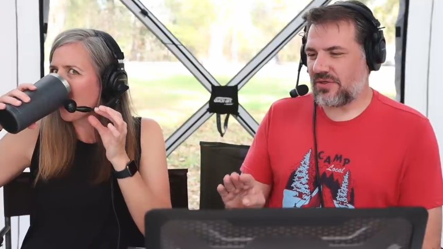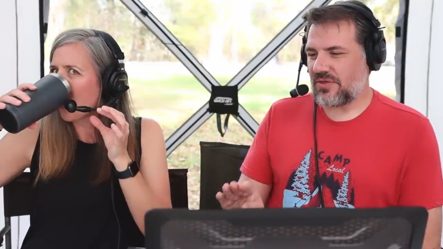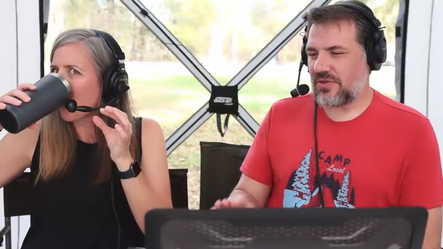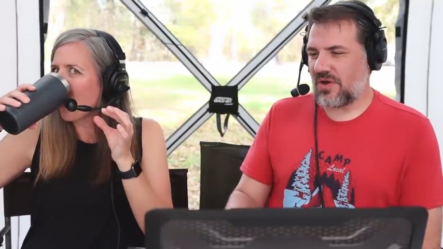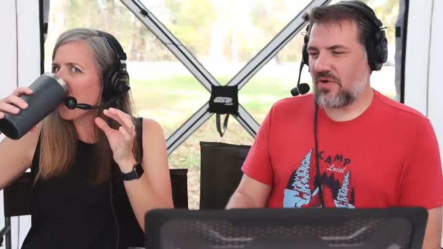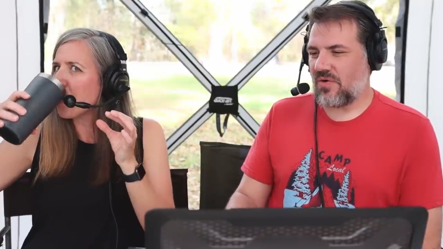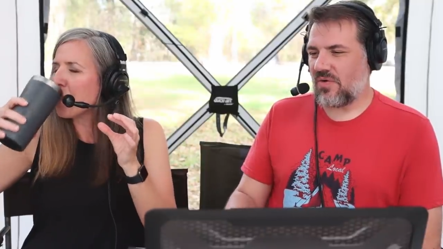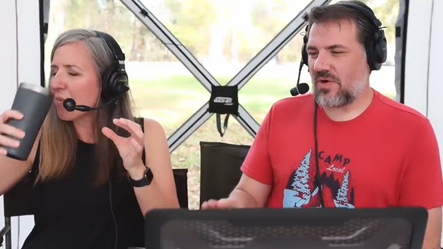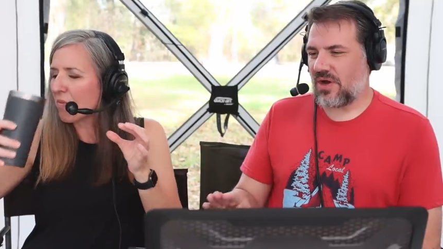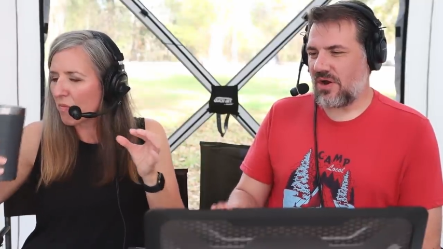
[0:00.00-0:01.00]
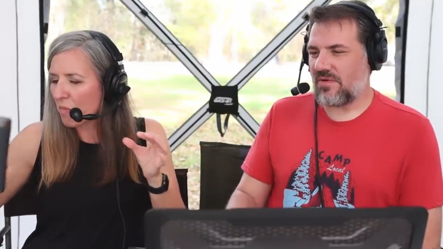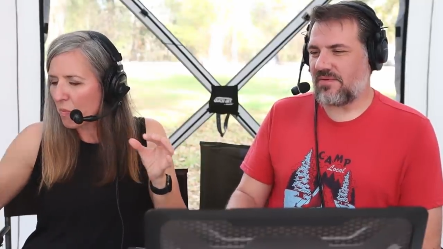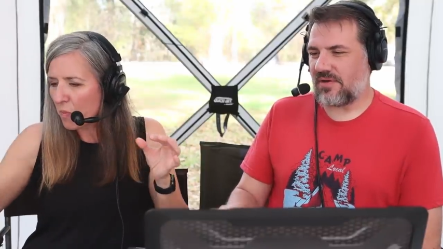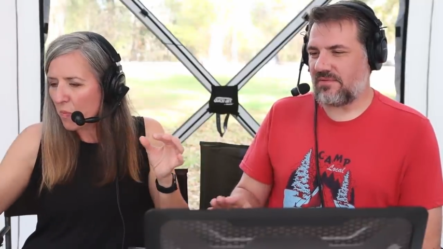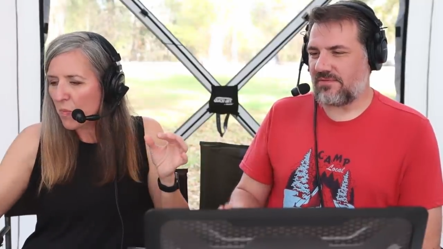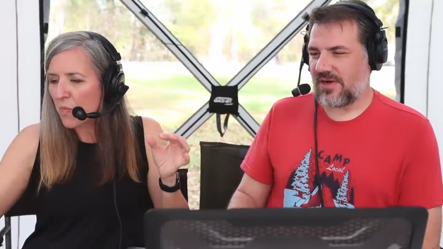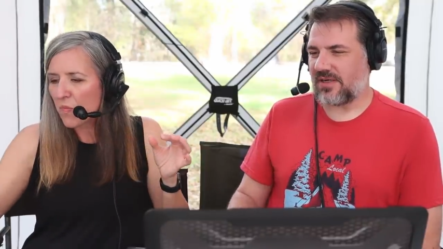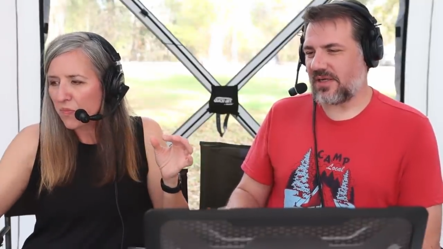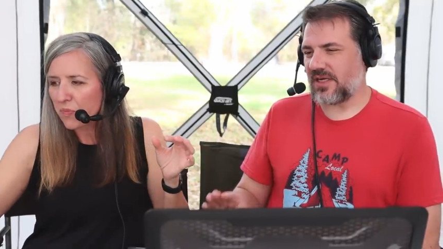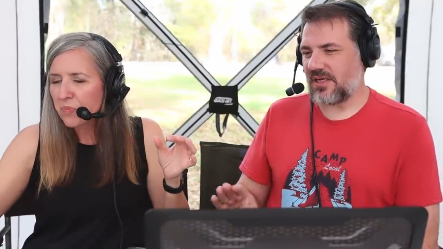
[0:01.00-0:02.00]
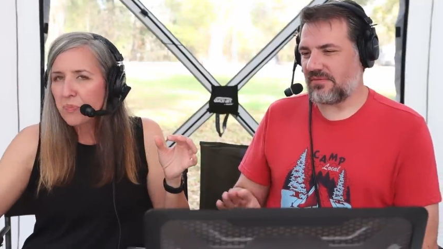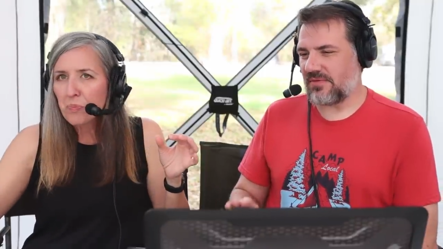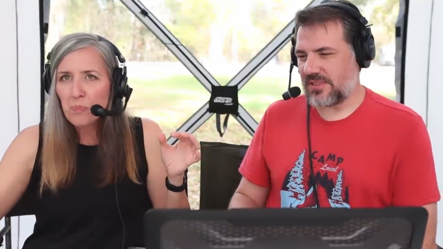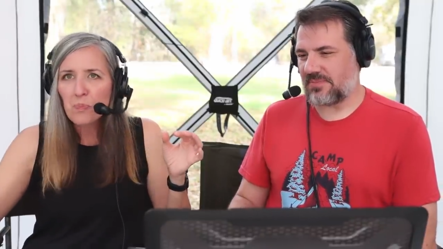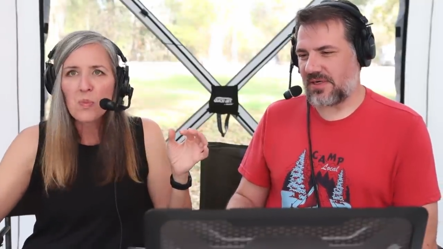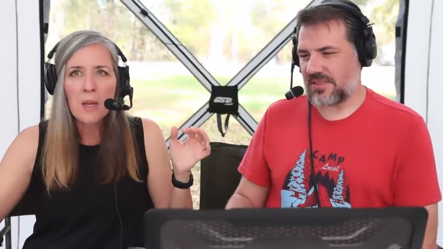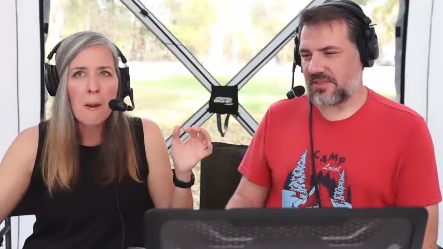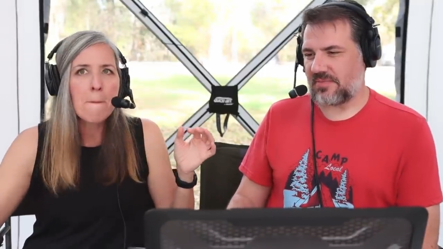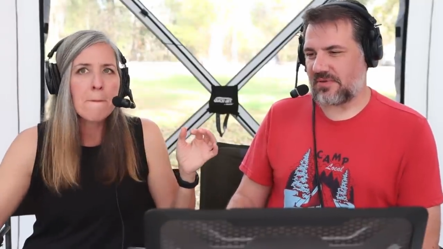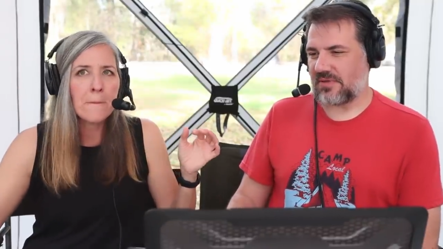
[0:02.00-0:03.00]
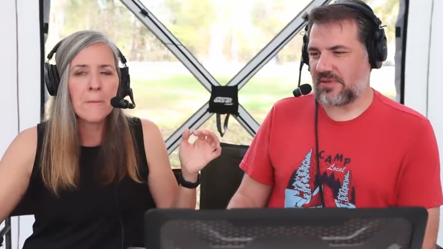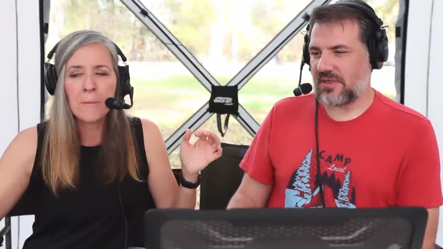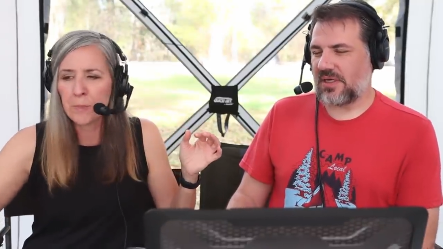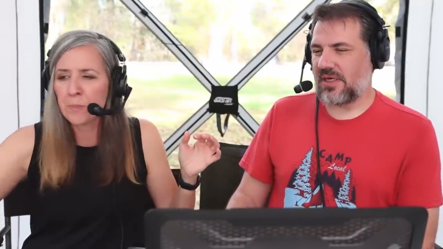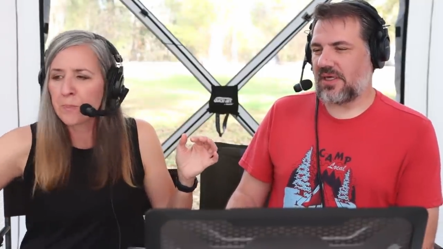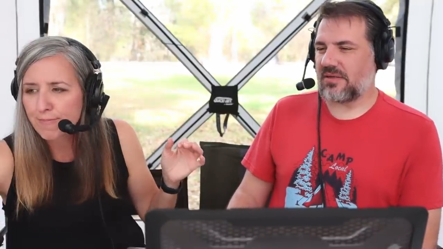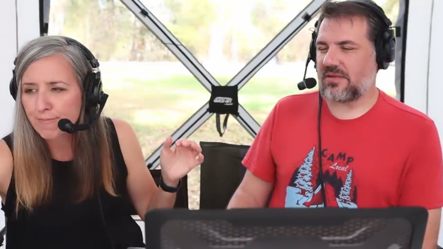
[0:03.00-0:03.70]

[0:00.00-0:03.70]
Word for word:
Speaker 1: so COVID friendly, responsible. Mm -hmm.